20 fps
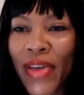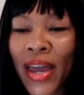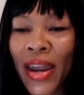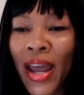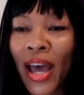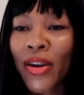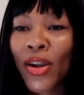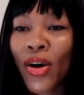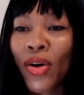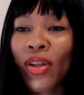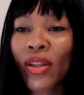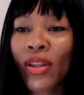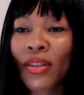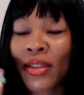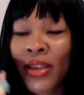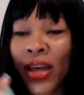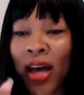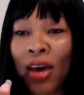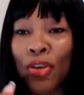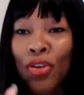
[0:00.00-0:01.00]
And I know that
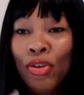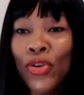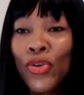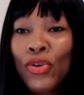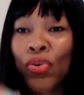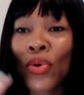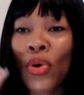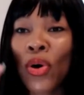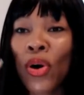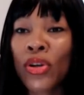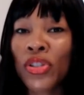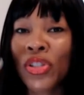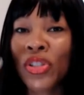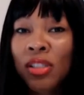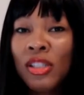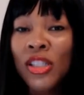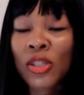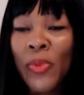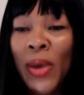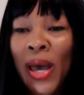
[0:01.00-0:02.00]
that you are
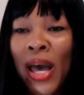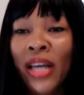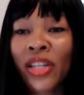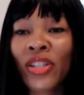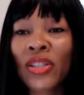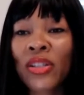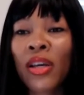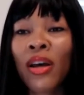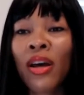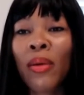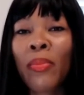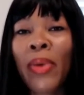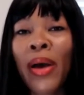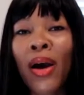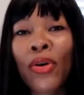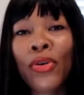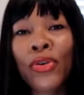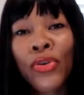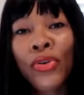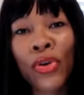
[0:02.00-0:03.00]
just as passionate
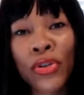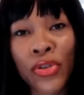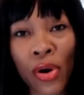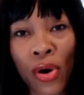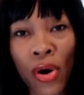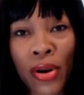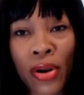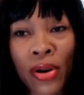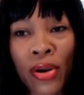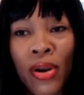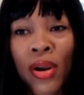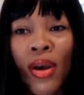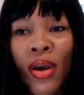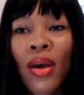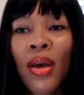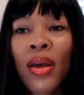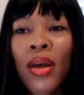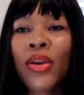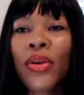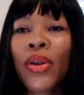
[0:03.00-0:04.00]
about your daughter
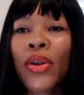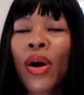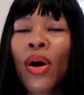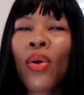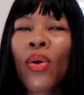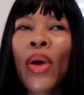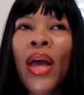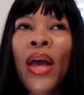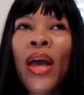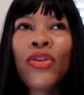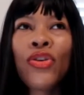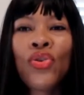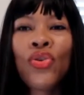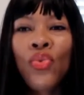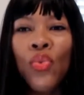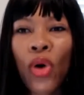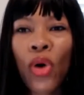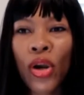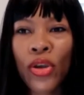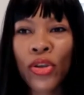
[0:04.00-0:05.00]
you know and
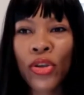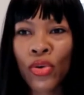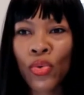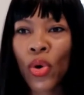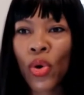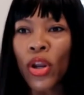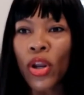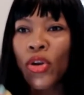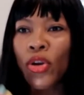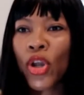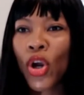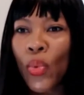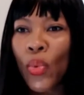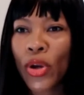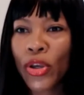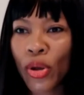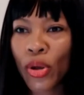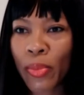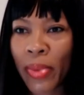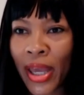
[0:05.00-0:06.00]
you want you want to know where
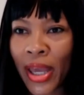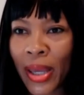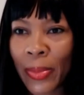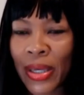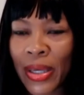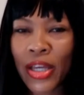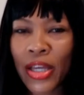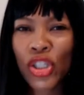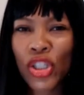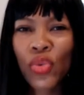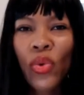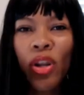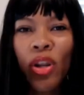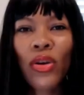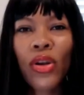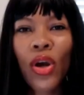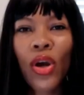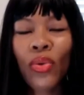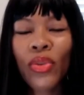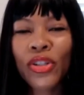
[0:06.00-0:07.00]
your baby is you want to
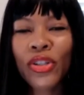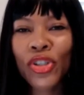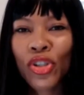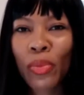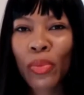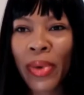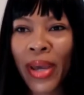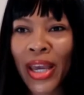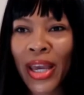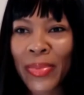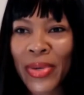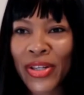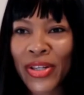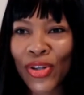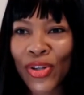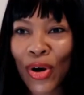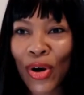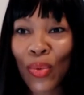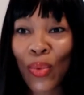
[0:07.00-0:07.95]
know that your baby's all